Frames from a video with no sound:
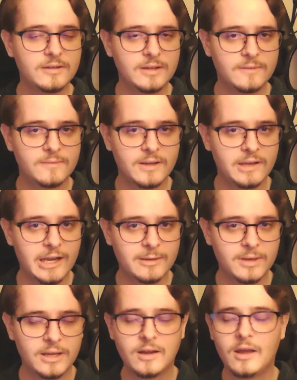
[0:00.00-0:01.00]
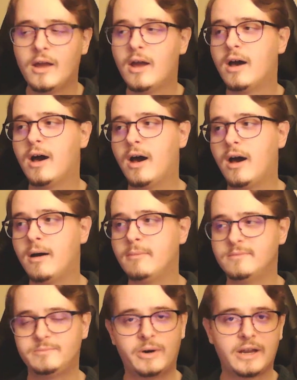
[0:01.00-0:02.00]
Invent Animate.
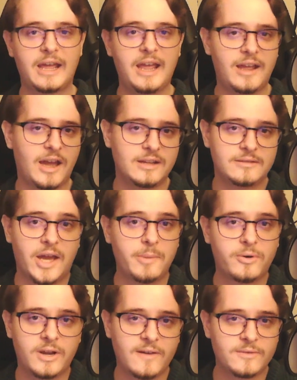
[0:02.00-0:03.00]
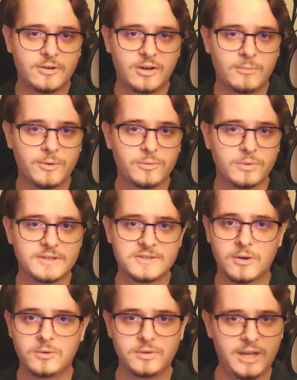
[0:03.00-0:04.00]
But I put Heaven at number 3,
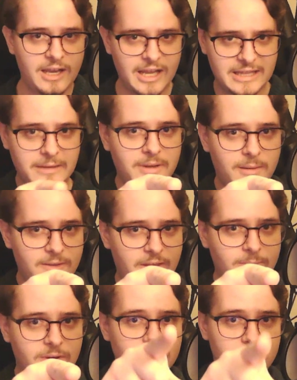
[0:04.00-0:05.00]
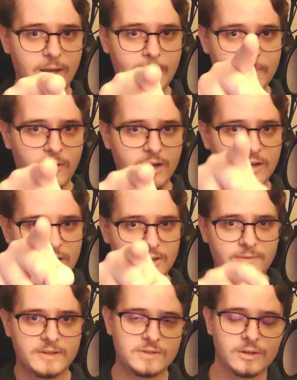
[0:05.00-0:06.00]
so you can't hate me that much, okay? All right, I
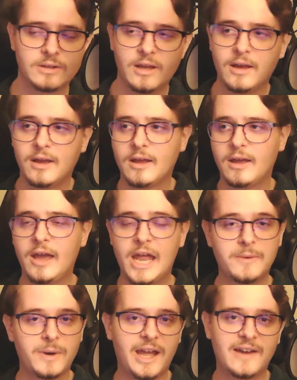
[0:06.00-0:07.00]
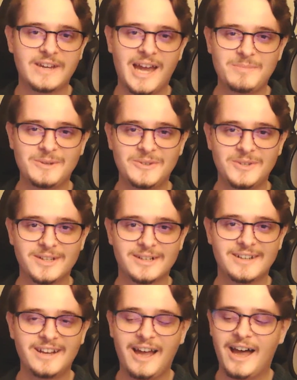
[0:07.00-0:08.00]
love that song. Anyway, have a happy new
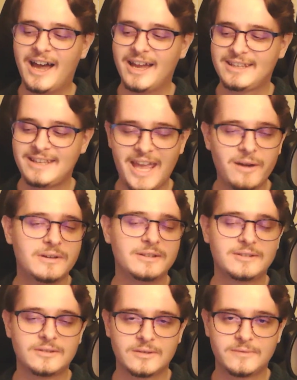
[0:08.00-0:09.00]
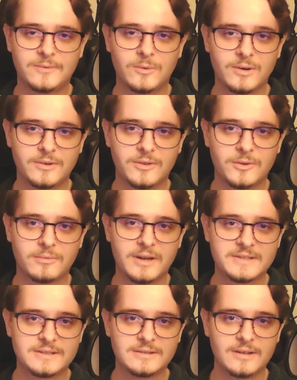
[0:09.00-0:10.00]
year. I can't wait to look forward to the
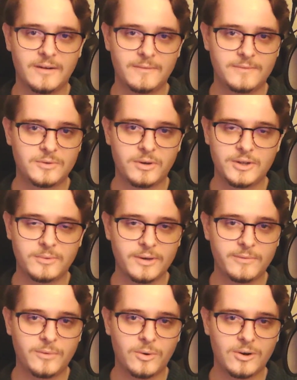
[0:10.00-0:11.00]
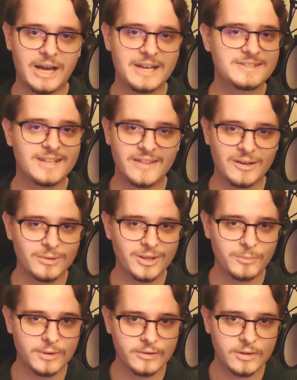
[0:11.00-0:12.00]
rest of 2024. I said that really
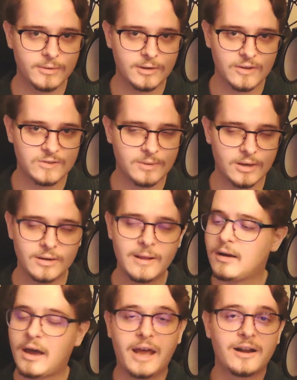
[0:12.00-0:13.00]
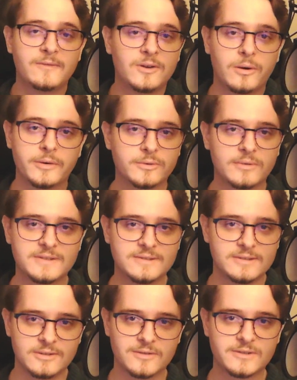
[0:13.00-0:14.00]
weirdly, but it doesn't matter. I don't even know what the rest of
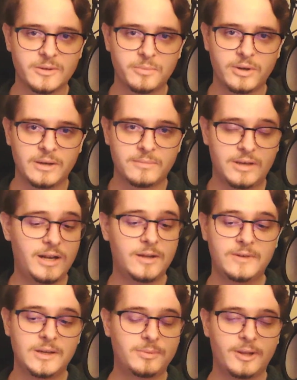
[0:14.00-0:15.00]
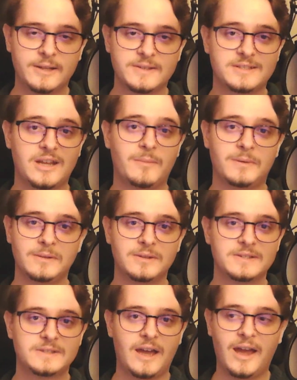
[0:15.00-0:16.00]
this year is going to bring, but I don't have any plans of stopping
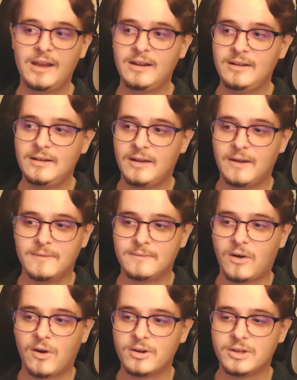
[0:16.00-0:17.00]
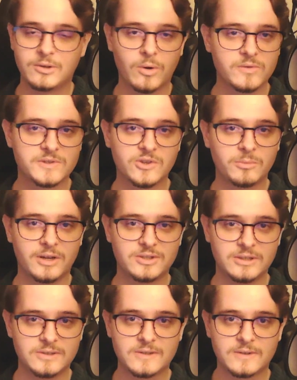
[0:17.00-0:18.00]
this. I have already grown so
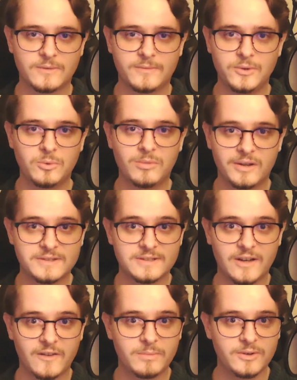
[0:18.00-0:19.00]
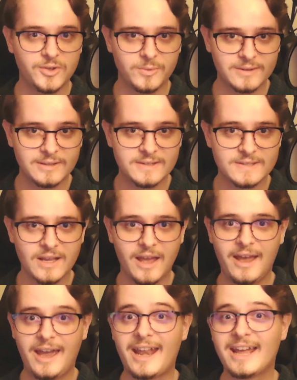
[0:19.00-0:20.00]
much in just the few months that I've been doing this,
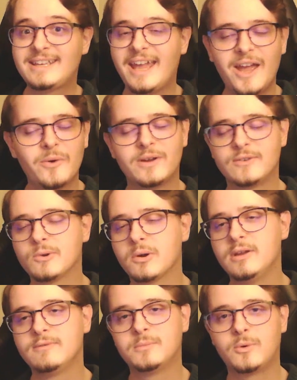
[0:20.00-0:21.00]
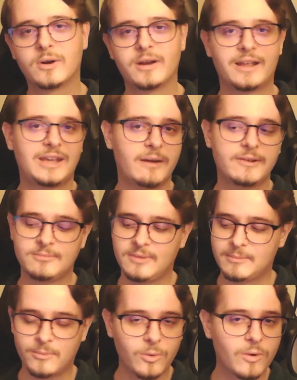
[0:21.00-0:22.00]
and I can't wait to grow even more, and I can't wait to
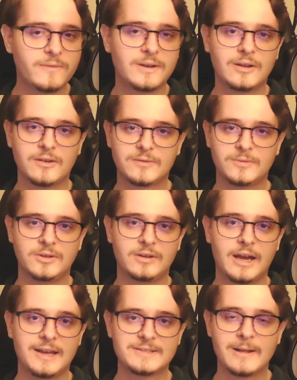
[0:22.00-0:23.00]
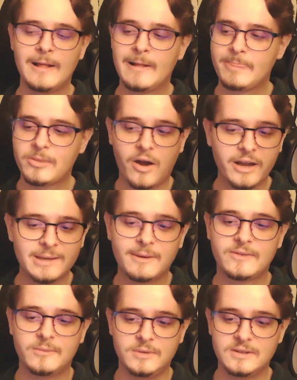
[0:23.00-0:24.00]
make more videos for you guys, talking
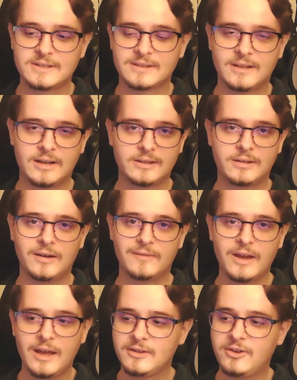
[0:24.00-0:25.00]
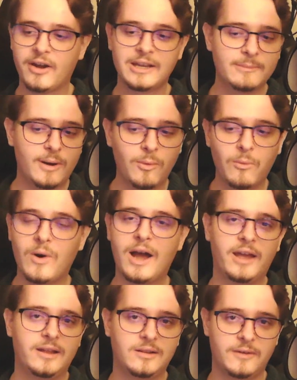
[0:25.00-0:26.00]
about the music that I love, talking about
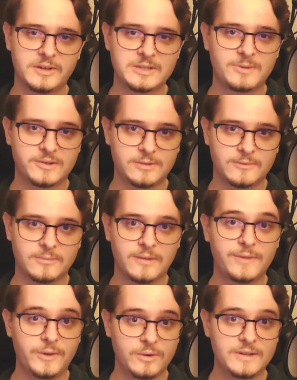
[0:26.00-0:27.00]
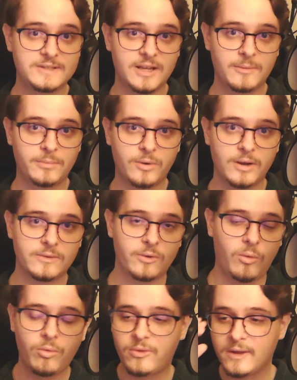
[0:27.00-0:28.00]
why I love it, especially from a theory standpoint, the
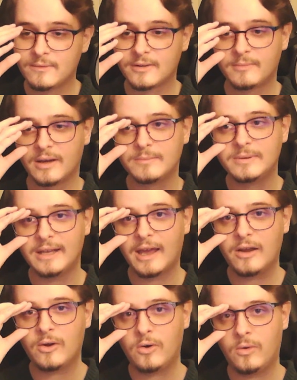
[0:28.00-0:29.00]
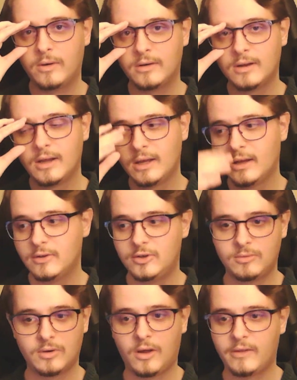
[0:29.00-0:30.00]
whole thing with my piano and
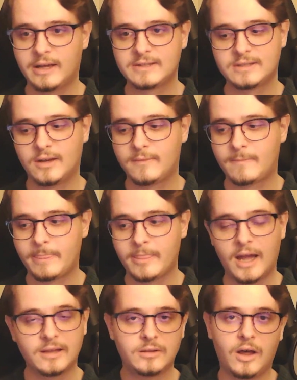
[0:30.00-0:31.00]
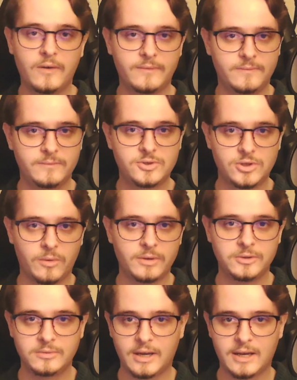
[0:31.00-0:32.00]
doing all that stuff. I love
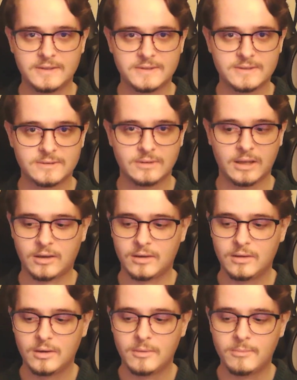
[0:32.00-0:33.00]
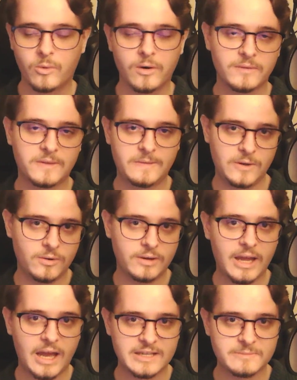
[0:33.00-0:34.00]
showing you guys like more of a
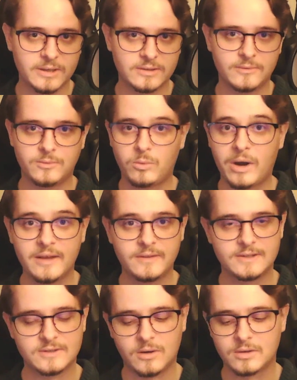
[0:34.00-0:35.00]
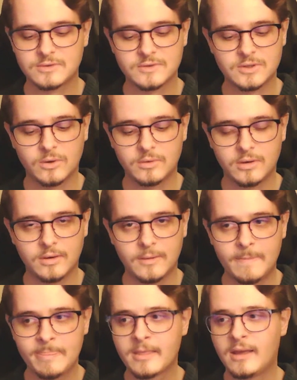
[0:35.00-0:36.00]
theory aspect of why these songs are so good.